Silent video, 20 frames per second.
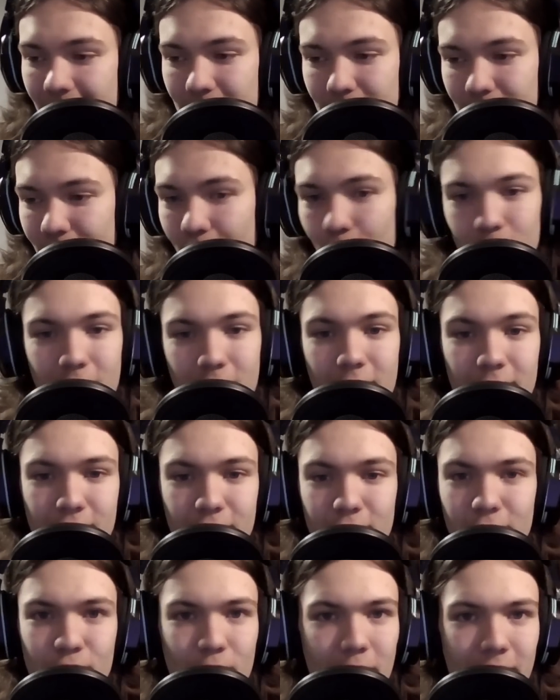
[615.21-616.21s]
I'm no
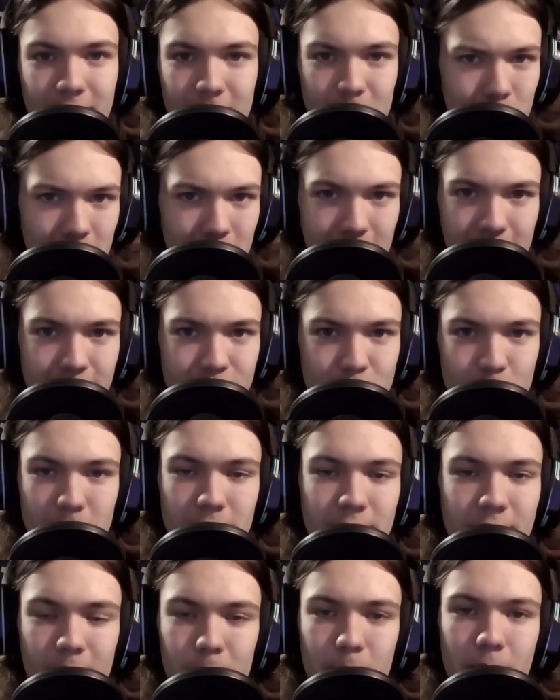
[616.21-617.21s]
longer writing
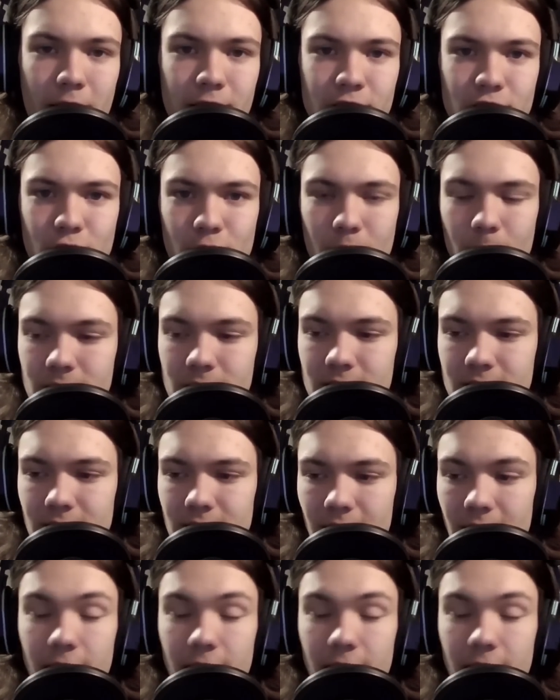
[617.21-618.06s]
PHP and bash scripts,